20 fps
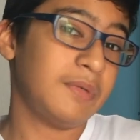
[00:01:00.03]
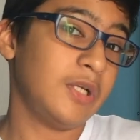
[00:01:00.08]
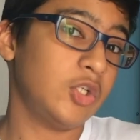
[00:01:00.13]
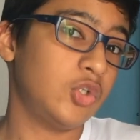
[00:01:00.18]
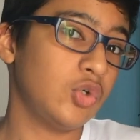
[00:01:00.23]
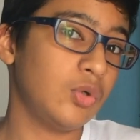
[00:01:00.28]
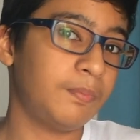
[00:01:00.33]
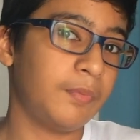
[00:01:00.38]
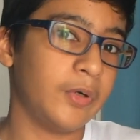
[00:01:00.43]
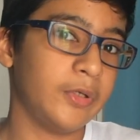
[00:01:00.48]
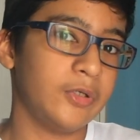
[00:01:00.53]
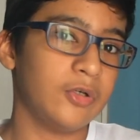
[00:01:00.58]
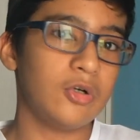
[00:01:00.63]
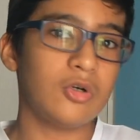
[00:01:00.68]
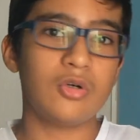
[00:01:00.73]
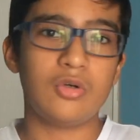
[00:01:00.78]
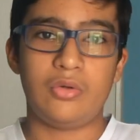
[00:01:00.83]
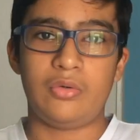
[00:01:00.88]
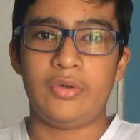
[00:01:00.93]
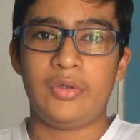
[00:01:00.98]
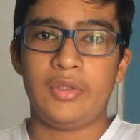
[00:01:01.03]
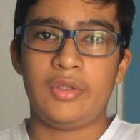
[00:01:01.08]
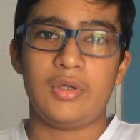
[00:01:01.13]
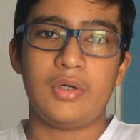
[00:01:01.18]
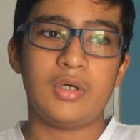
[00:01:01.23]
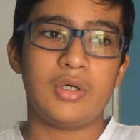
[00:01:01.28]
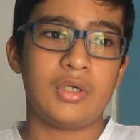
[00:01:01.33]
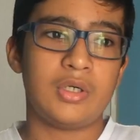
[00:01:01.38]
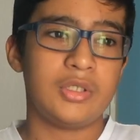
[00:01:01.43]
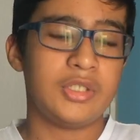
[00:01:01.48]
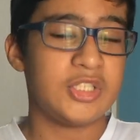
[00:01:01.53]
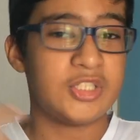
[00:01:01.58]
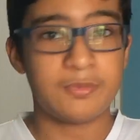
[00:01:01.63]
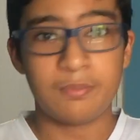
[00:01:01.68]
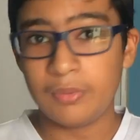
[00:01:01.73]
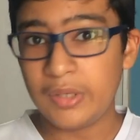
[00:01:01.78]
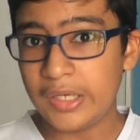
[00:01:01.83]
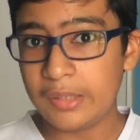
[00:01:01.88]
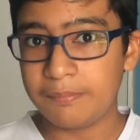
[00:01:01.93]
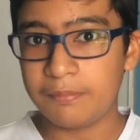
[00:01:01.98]
2.0,
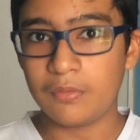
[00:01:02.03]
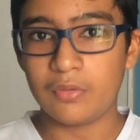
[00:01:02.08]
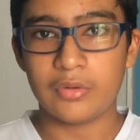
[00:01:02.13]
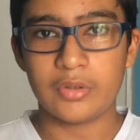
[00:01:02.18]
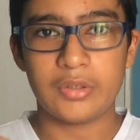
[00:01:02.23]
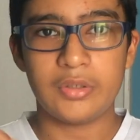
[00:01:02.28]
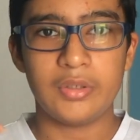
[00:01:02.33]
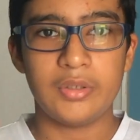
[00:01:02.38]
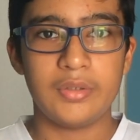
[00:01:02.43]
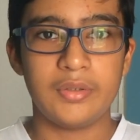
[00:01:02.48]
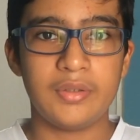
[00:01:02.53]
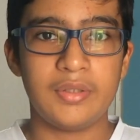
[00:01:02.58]
DisplayPort,